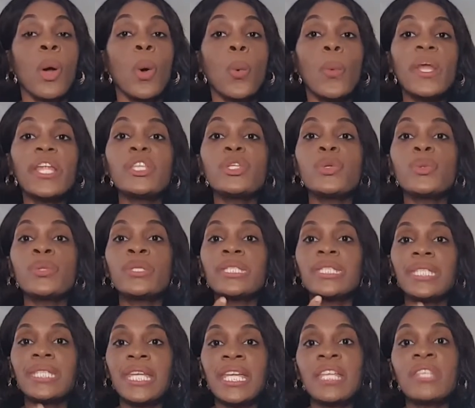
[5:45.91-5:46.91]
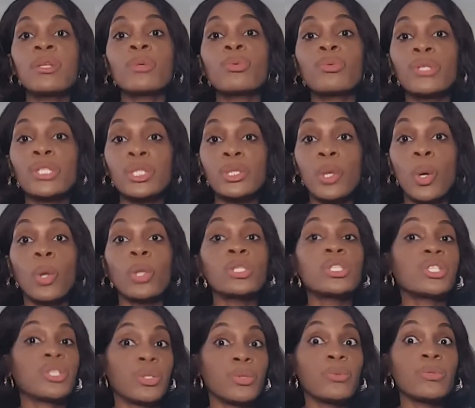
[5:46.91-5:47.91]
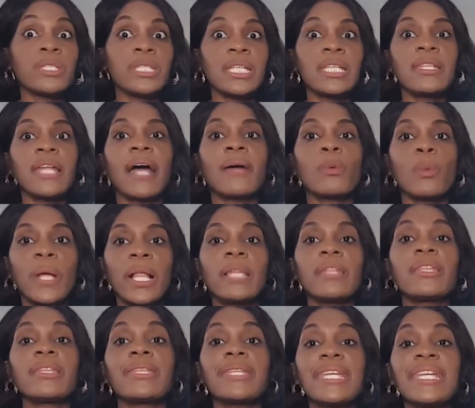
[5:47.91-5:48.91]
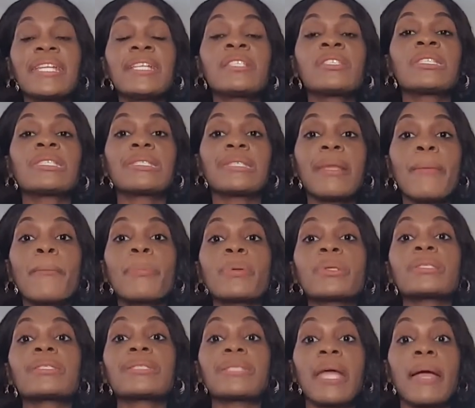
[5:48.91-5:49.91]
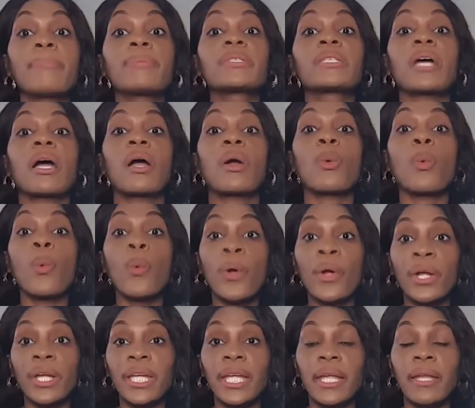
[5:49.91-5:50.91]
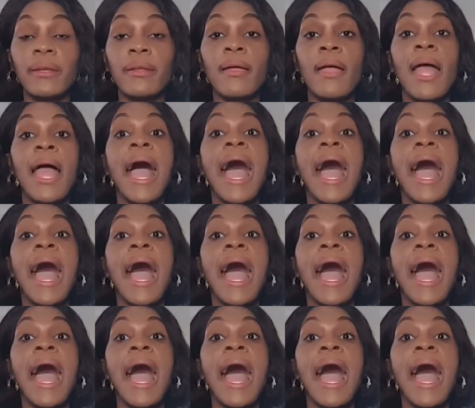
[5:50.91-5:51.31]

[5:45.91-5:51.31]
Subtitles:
When you see the results, you see that, well, these simple steps are working.